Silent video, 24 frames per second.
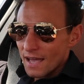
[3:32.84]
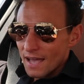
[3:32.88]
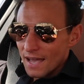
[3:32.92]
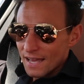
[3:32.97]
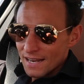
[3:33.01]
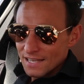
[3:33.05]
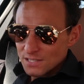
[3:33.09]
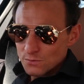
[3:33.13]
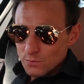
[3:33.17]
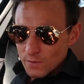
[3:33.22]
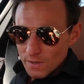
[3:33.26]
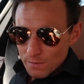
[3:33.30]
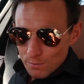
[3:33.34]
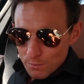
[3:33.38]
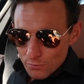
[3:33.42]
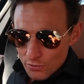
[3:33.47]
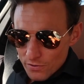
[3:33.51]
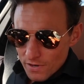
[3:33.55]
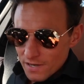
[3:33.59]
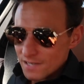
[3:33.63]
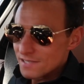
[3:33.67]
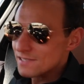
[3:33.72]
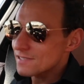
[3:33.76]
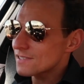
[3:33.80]
And as we
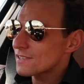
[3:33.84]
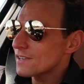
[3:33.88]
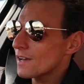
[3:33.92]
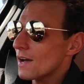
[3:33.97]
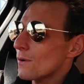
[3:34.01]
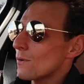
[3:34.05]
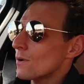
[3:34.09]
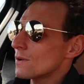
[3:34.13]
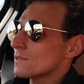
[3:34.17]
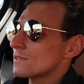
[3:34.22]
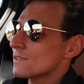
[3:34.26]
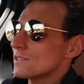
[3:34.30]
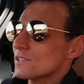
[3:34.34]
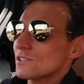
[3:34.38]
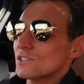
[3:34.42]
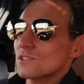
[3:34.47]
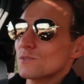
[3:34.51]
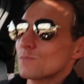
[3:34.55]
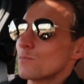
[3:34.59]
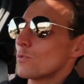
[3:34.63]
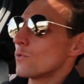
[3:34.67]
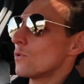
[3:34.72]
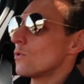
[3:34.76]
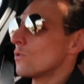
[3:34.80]
press go on this
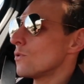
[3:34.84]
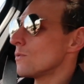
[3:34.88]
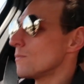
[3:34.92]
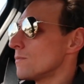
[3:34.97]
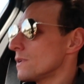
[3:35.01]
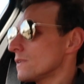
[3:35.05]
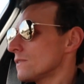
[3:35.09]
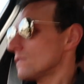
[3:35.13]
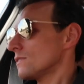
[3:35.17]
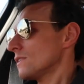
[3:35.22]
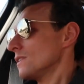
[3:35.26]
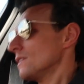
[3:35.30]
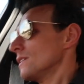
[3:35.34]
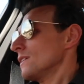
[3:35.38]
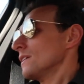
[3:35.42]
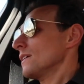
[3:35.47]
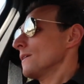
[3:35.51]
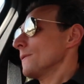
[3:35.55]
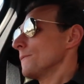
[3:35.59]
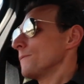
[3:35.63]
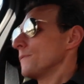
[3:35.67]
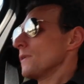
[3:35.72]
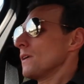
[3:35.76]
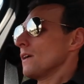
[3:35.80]
Sport
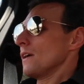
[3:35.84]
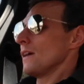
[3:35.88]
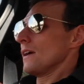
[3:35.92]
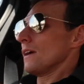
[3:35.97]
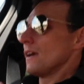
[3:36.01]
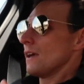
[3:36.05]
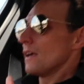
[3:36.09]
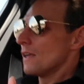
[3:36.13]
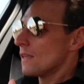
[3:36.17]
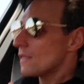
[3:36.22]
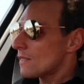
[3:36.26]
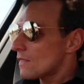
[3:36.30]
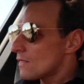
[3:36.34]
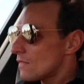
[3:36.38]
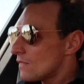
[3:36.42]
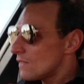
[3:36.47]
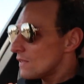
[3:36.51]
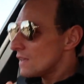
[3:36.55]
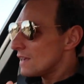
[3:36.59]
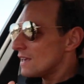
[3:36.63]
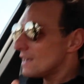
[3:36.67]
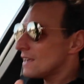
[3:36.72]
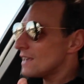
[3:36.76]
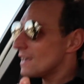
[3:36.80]
button,
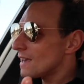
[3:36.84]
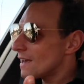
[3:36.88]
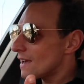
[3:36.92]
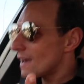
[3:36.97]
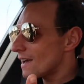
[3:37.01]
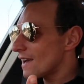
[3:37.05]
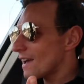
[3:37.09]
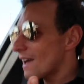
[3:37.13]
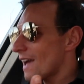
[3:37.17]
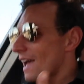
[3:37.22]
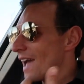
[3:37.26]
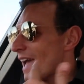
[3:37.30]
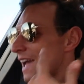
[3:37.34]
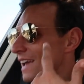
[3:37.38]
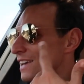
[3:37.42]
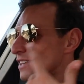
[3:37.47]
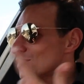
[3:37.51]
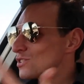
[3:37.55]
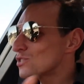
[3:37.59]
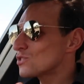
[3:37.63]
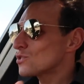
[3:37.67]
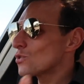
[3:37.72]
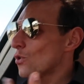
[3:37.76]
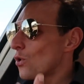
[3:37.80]
the
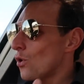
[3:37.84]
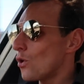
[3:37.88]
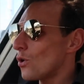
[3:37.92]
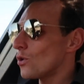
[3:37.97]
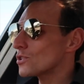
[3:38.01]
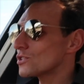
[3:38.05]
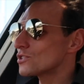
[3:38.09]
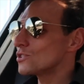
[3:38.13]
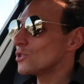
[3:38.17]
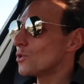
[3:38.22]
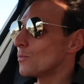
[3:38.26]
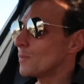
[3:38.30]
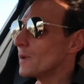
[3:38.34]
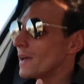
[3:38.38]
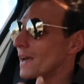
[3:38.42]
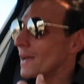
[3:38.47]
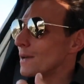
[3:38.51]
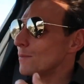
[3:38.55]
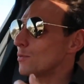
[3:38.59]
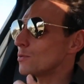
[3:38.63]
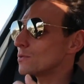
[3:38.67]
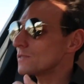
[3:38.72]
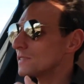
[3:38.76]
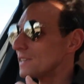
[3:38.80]
exhaust you'll be
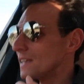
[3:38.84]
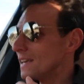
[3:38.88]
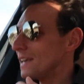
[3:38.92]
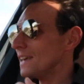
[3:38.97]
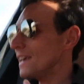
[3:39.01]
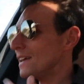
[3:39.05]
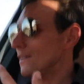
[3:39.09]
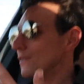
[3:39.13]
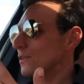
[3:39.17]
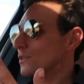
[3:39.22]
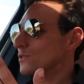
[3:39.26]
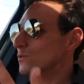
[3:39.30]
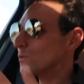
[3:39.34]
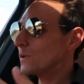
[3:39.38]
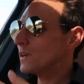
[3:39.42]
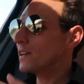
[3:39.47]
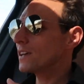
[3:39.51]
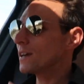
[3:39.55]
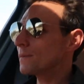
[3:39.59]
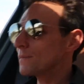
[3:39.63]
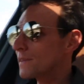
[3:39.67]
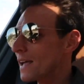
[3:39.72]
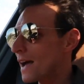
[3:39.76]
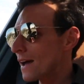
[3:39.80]
able to hear as we
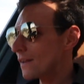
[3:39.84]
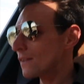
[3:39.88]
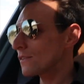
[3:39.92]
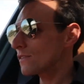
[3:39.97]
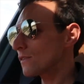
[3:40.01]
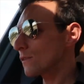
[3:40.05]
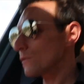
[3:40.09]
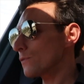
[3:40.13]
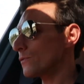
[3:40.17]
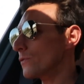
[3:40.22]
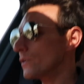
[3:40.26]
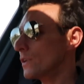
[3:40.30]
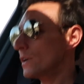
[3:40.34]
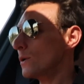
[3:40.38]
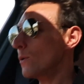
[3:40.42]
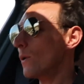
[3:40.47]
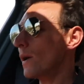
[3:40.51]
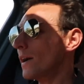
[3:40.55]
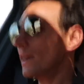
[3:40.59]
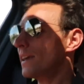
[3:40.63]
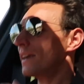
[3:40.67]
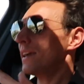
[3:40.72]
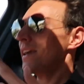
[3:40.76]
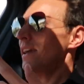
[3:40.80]
come down onto the
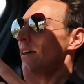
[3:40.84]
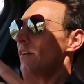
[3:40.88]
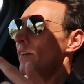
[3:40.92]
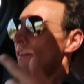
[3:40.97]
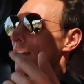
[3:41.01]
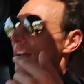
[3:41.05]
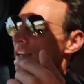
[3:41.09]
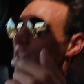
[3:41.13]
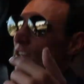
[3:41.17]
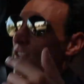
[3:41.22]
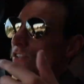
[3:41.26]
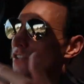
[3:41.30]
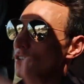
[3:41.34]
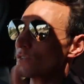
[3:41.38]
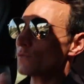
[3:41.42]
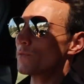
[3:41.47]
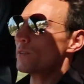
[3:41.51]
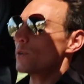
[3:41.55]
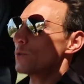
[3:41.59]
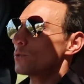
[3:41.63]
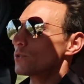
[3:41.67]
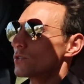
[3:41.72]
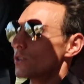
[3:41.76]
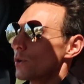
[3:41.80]
freeway here, and you just
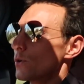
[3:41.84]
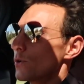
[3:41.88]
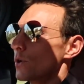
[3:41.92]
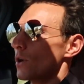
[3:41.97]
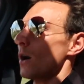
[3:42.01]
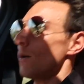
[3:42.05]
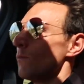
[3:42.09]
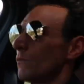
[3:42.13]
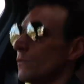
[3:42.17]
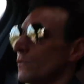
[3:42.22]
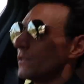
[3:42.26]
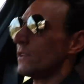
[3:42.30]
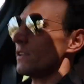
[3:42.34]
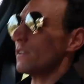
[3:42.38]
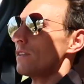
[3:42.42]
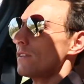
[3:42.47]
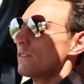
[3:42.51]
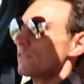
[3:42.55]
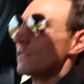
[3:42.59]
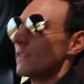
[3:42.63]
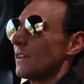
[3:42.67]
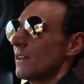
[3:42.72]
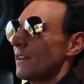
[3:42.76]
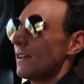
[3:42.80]
feel so
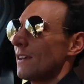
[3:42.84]
confident.